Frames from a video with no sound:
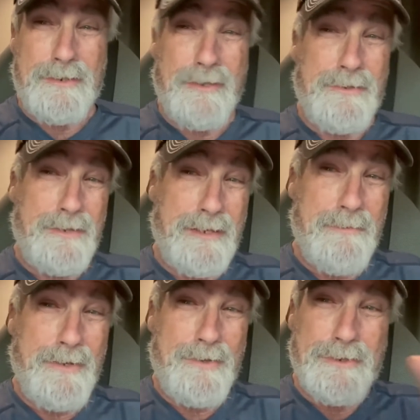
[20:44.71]
So I drink a
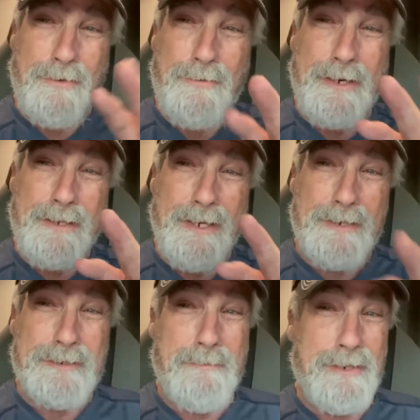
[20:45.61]
beer. Those are three
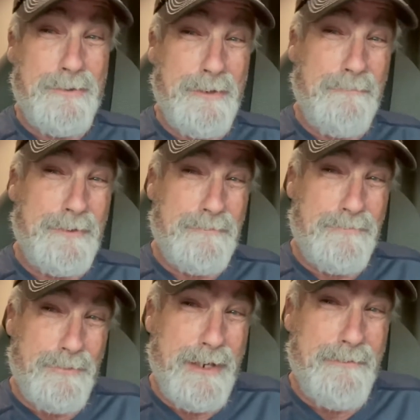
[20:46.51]
things I've been doing for
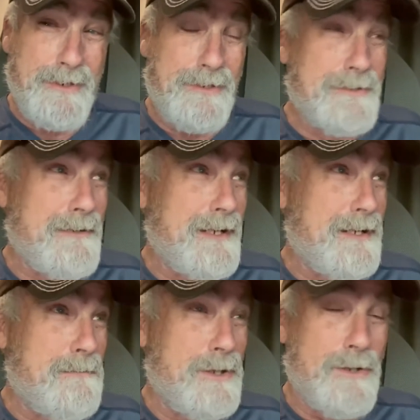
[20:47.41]
12 years when I
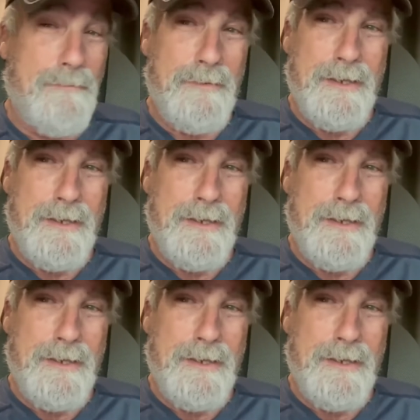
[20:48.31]
come home.